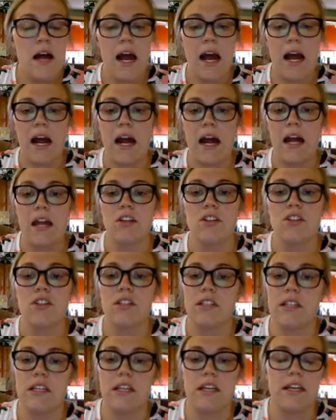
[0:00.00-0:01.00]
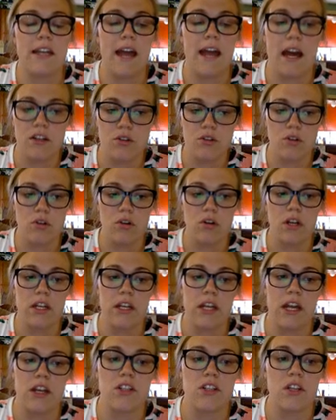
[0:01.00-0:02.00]
I just see a natural
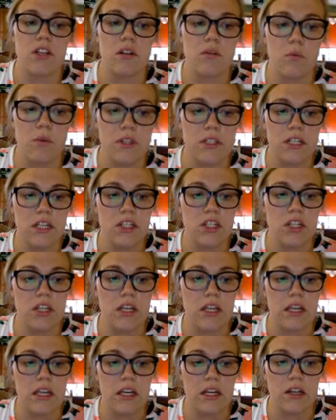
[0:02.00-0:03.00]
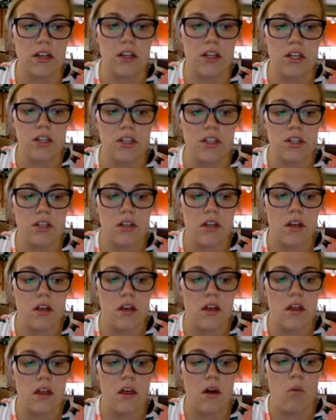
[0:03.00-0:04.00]
connection with teaching English
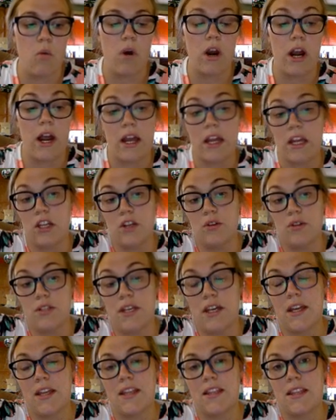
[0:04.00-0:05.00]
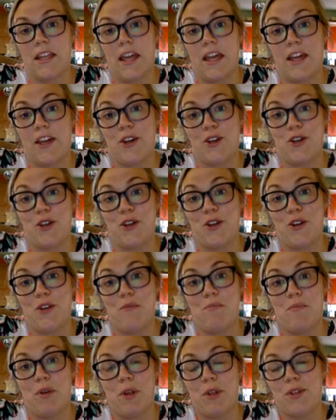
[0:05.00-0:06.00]
where I could use it. They
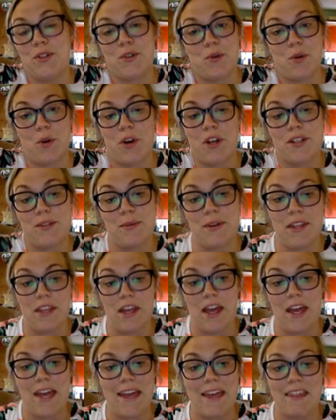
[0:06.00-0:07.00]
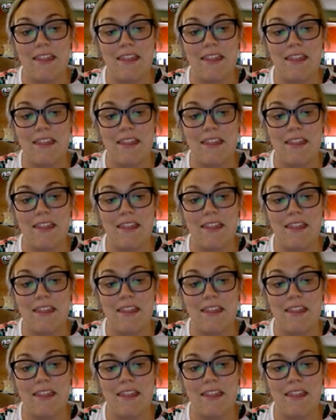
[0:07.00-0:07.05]
could build stories with it.